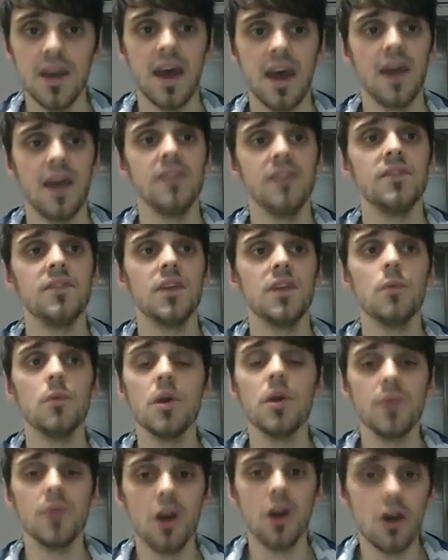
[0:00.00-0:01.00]
And there
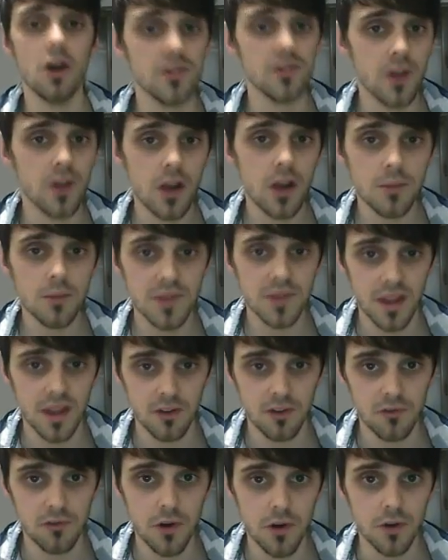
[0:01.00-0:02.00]
might be hard times
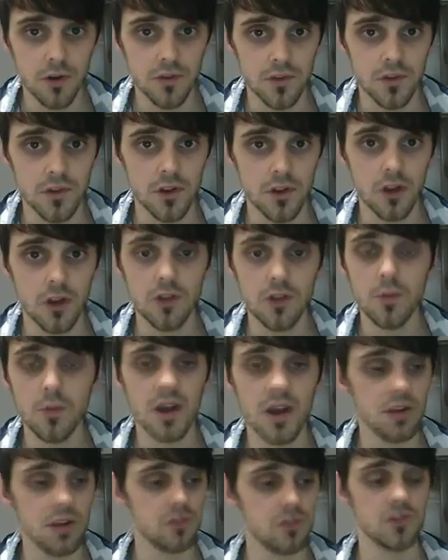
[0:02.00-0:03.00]
down the road. You
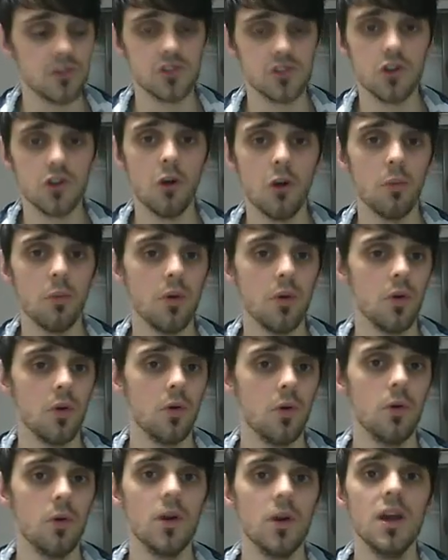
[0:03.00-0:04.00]
might lose a job,
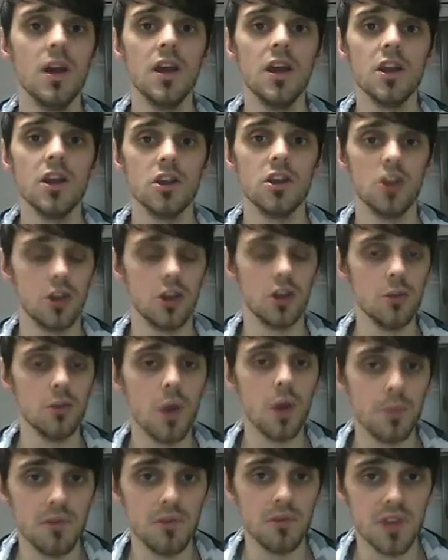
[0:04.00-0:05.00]
or you
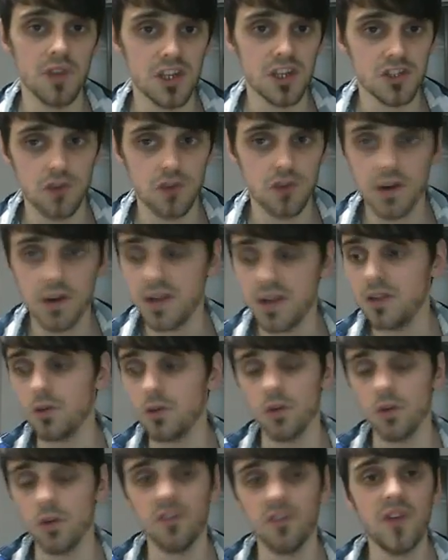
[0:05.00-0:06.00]
might be really
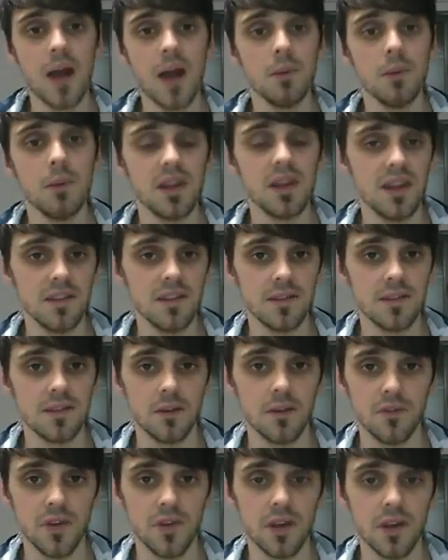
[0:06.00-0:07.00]
struggling, or your family needs
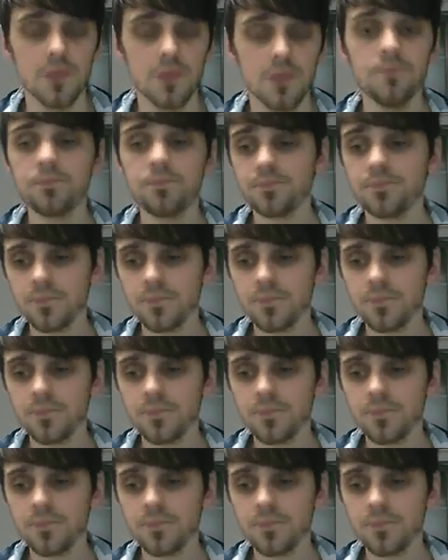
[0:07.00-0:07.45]
something.